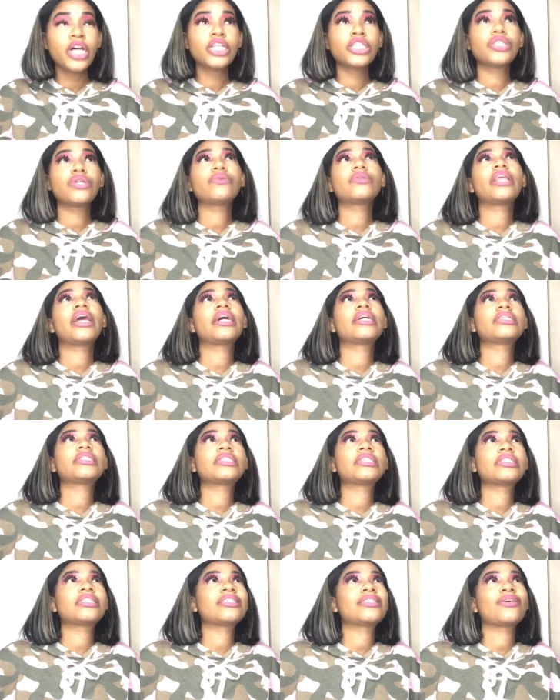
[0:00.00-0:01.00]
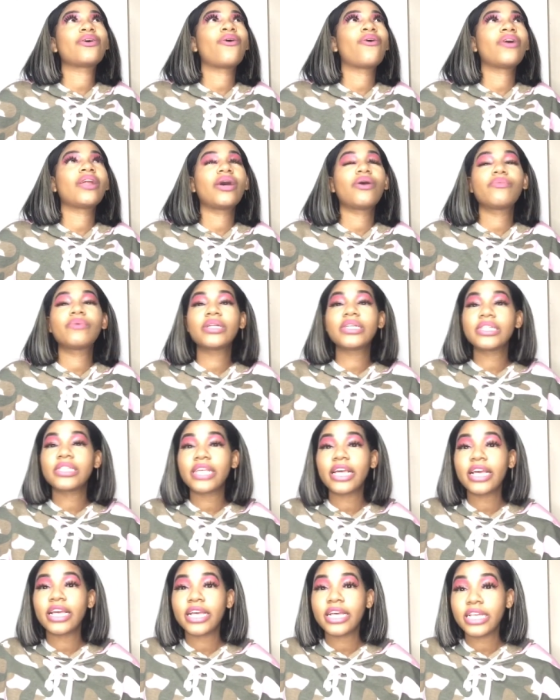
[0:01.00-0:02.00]
So that's all I want to
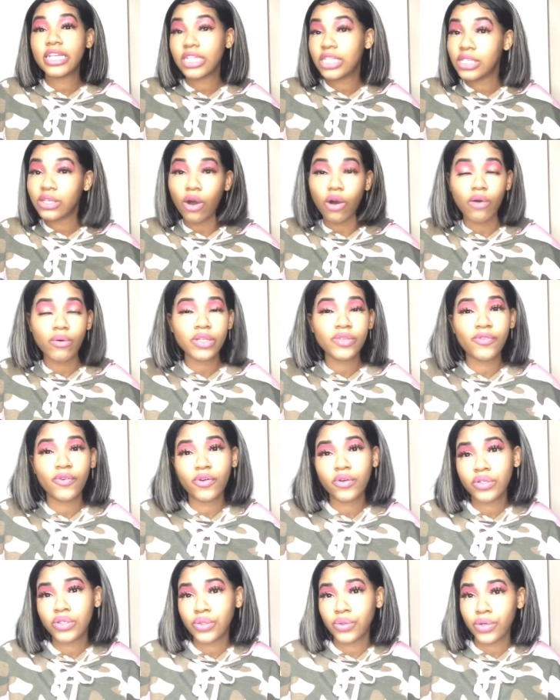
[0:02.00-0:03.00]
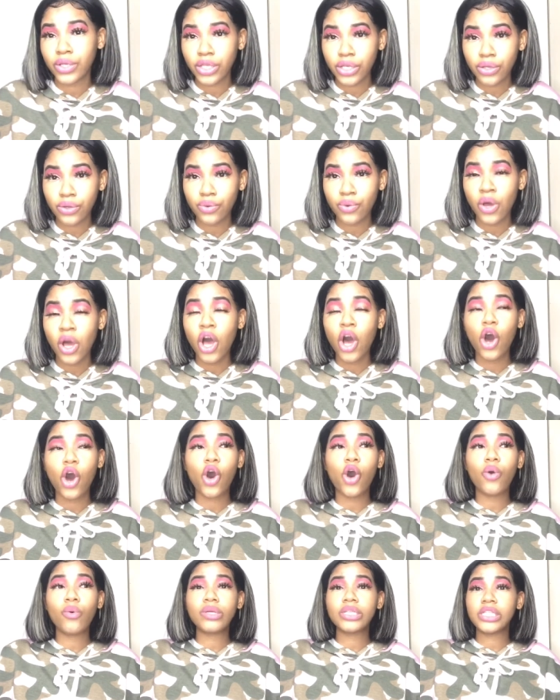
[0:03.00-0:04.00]
say is always focus on you.
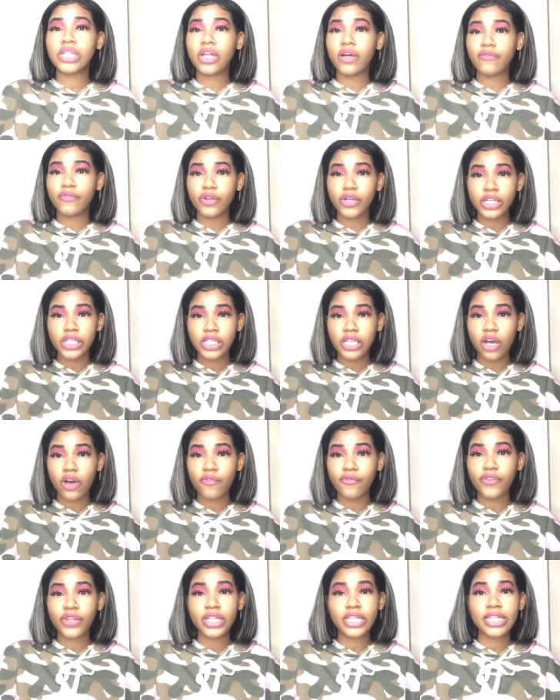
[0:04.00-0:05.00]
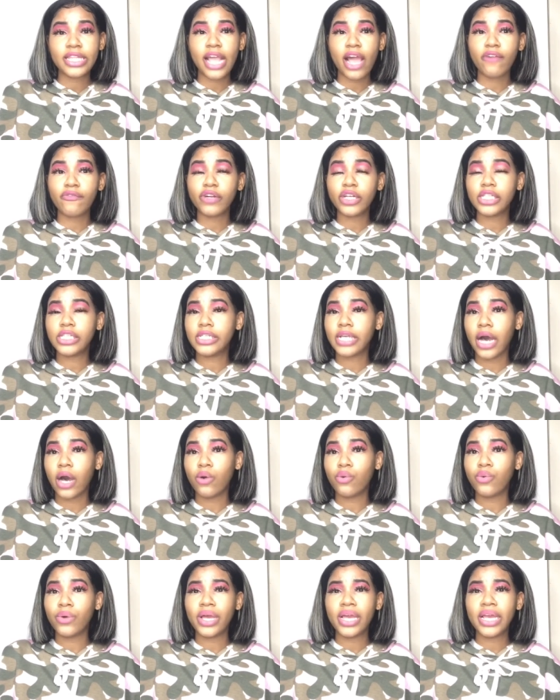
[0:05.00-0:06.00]
Always love yourself. Never
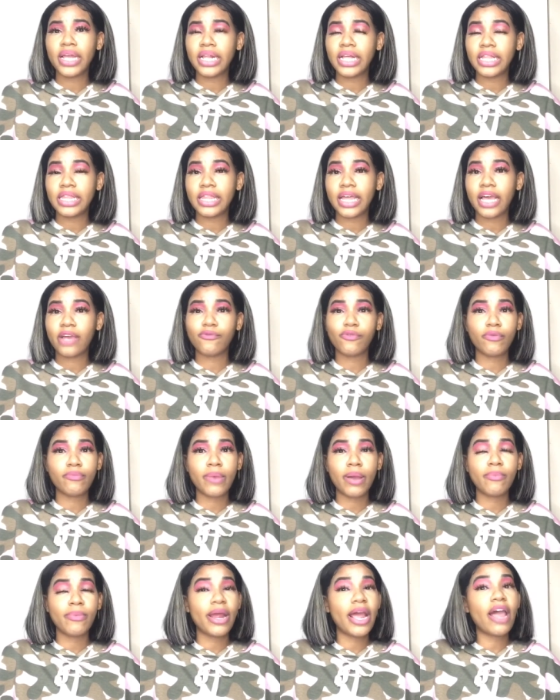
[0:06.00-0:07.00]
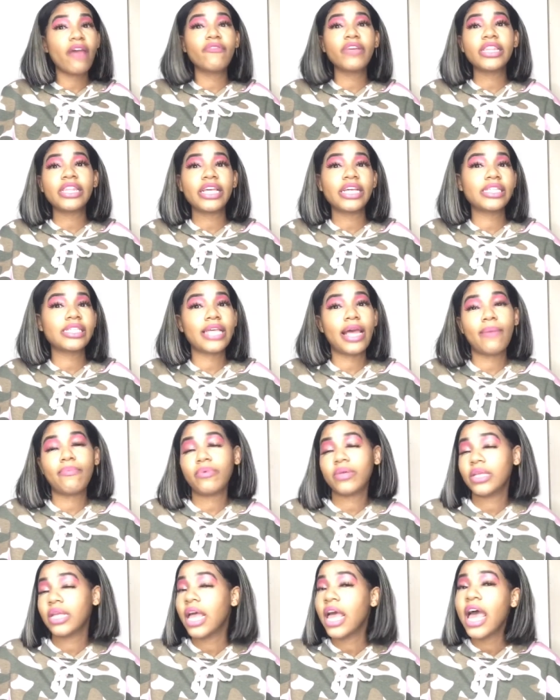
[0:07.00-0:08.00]
doubt anything. Remember, everything's
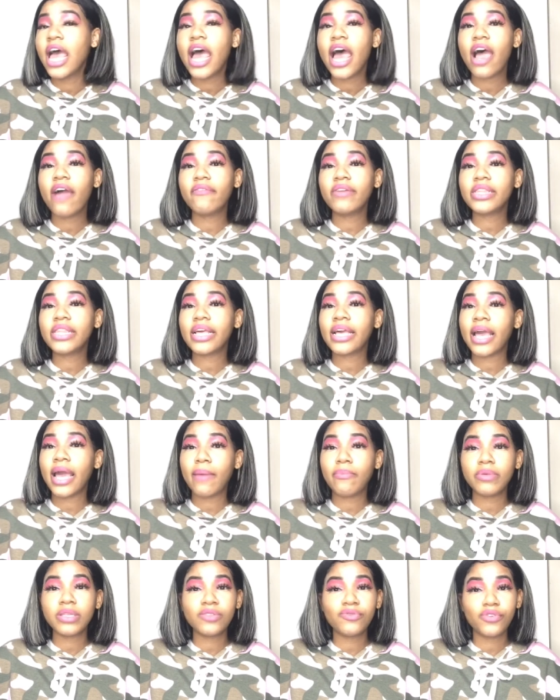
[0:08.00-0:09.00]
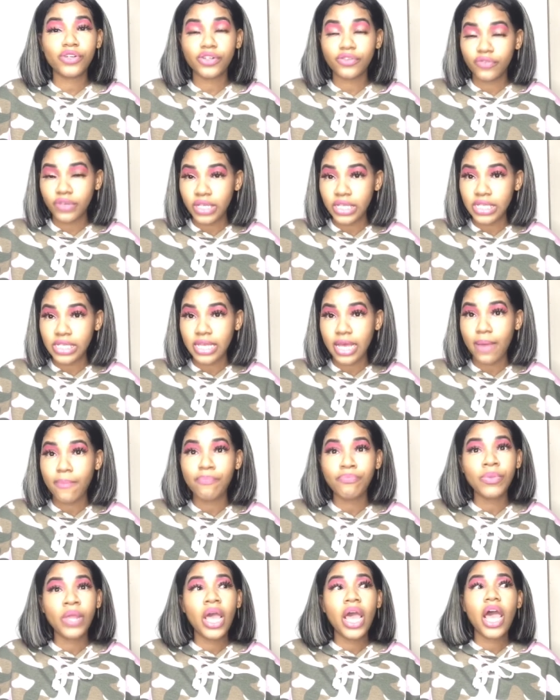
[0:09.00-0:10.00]
happened. Everything happens for a reason.
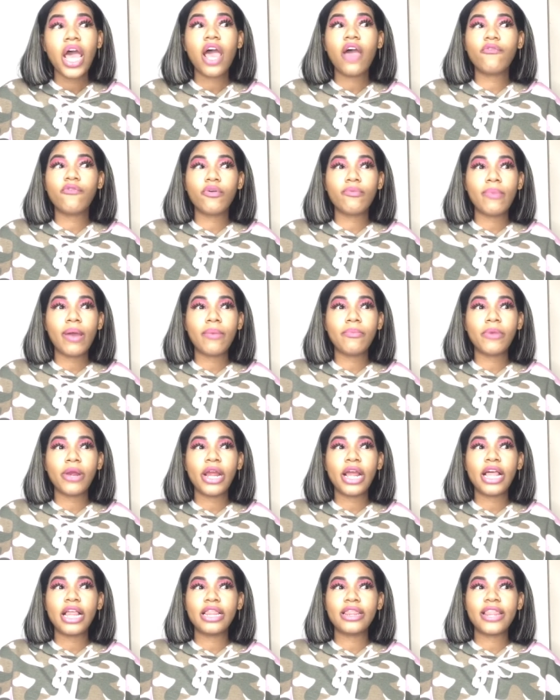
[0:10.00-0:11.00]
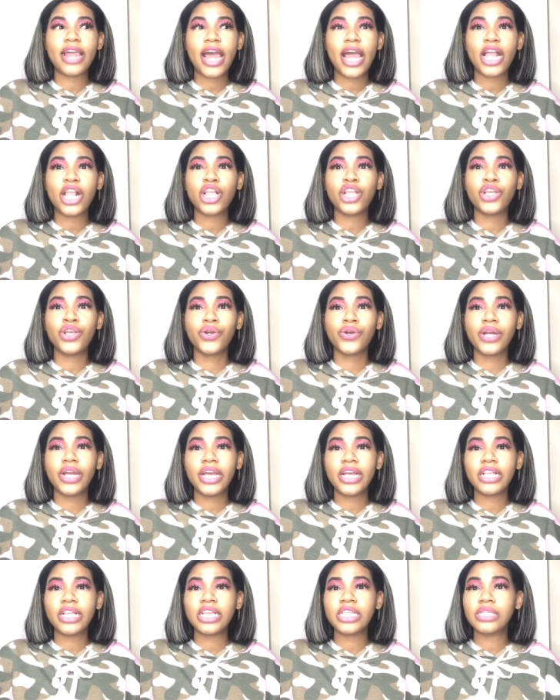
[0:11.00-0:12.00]
And remember that you're
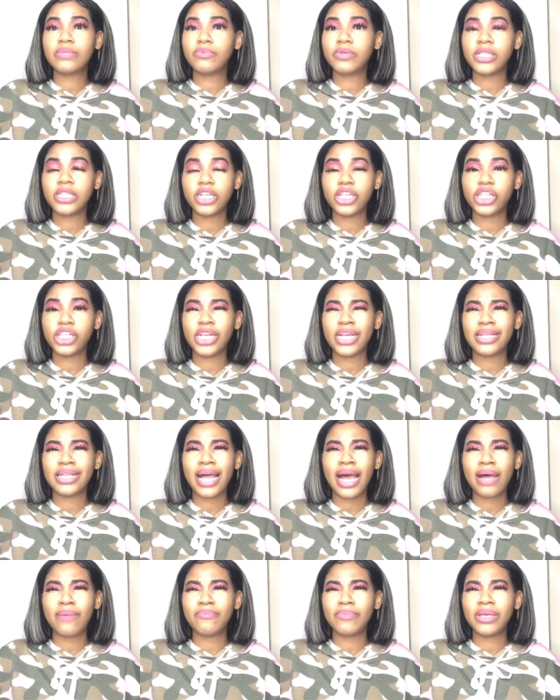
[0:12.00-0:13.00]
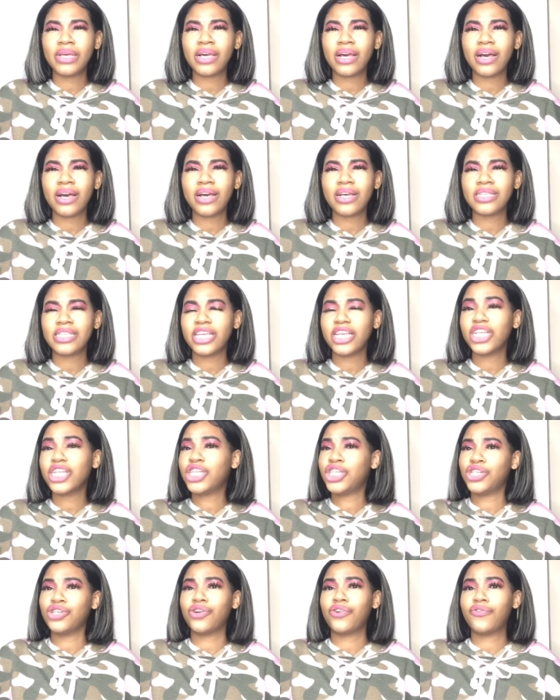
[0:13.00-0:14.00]
in this position not because
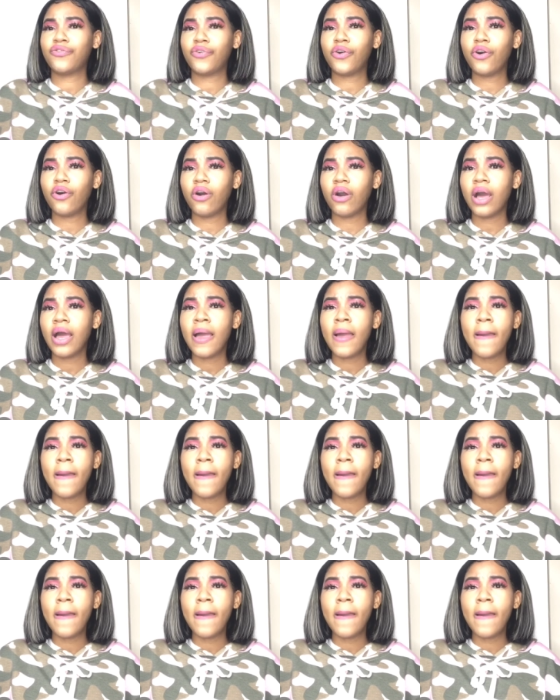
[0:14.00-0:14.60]
it's your fault,